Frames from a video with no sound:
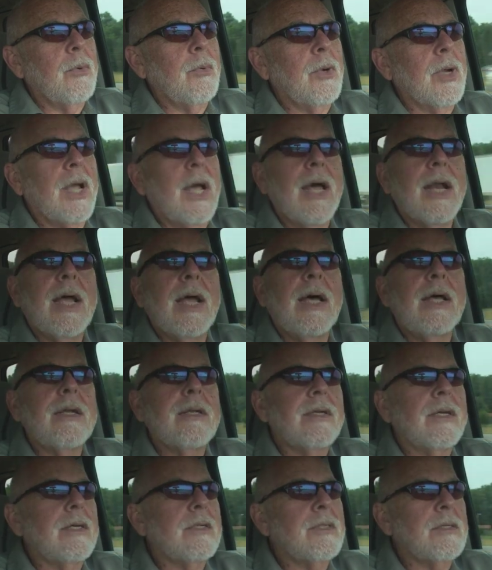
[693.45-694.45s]
We got
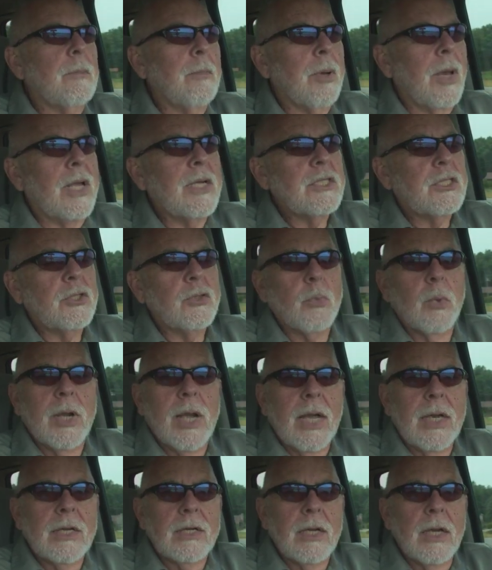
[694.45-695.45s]
out some places
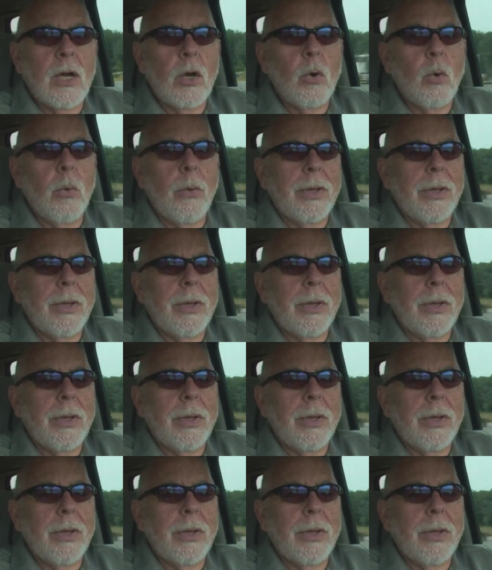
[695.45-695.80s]
we got to go.